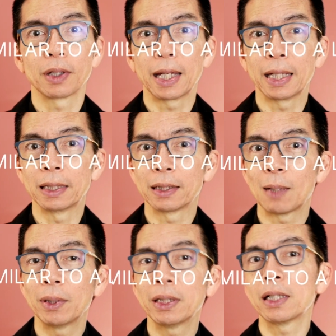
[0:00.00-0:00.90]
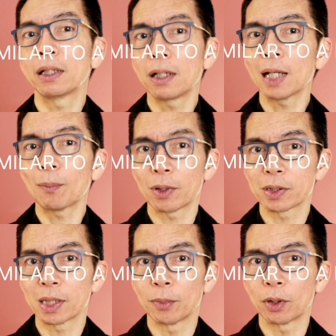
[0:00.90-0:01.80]
A lemon and a lime are
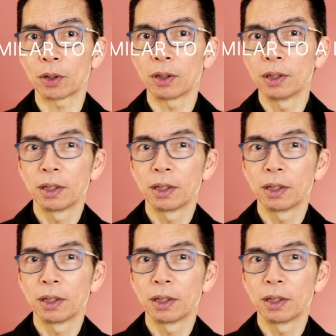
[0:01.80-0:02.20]
similar.